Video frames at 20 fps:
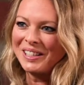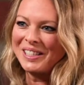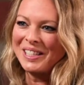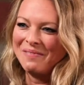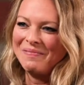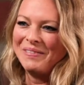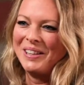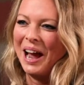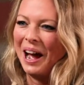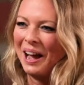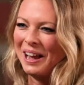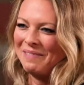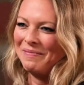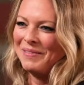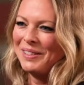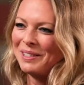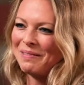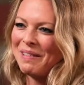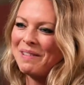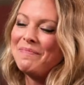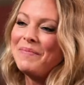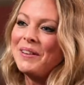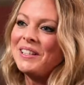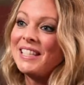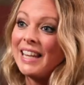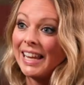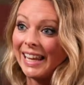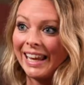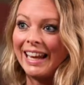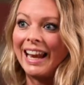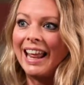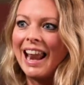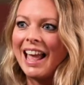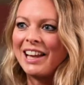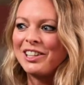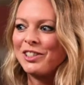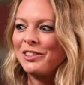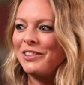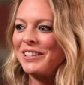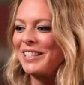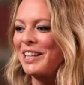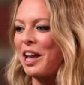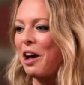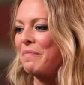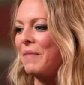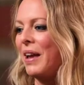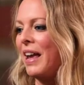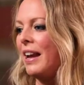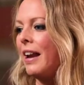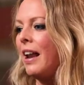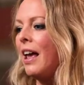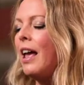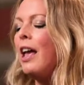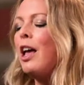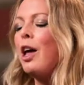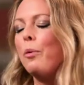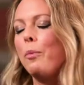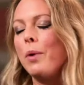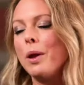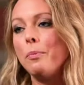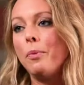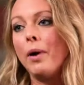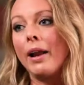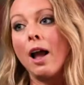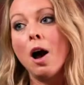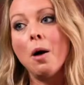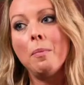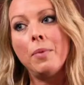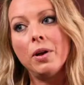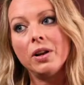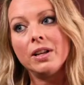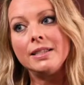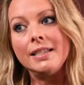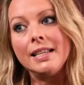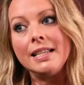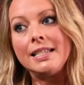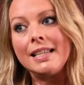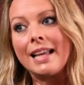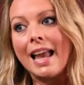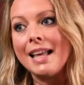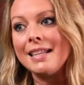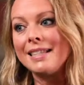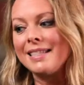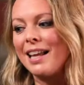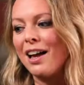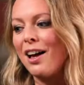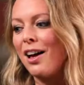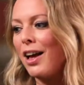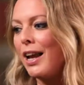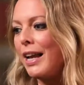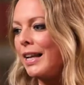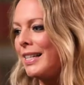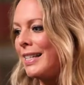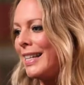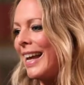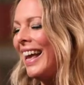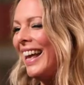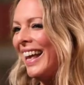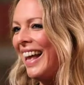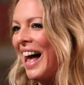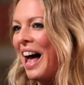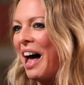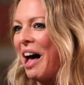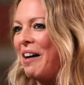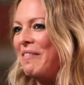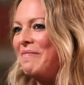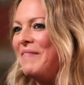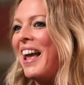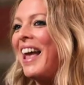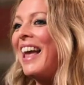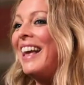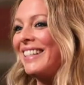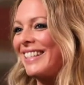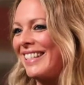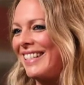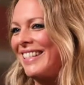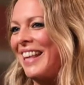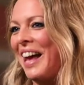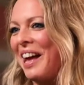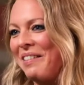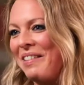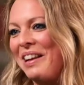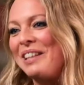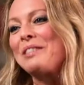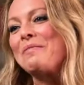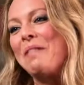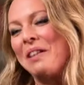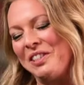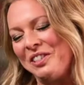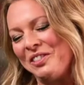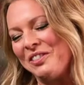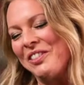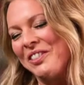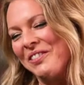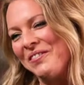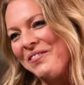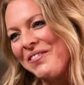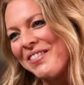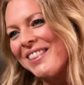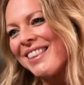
sometimes when particular lecturers come in. We bring our books in to get signed. It's wonderful.